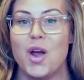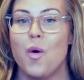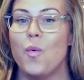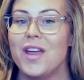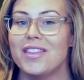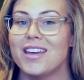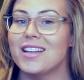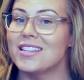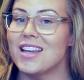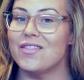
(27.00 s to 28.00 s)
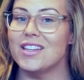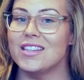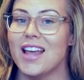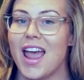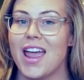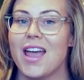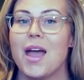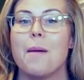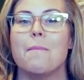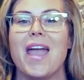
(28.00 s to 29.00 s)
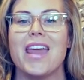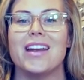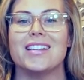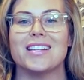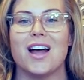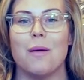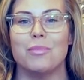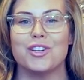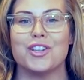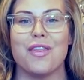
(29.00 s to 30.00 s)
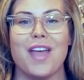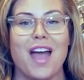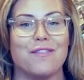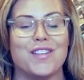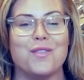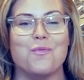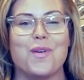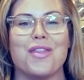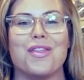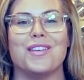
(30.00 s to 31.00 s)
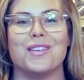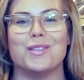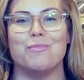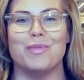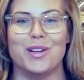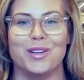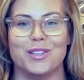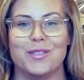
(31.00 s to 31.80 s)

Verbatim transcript: We think it's safe to say Manen has accomplished that feat with this build.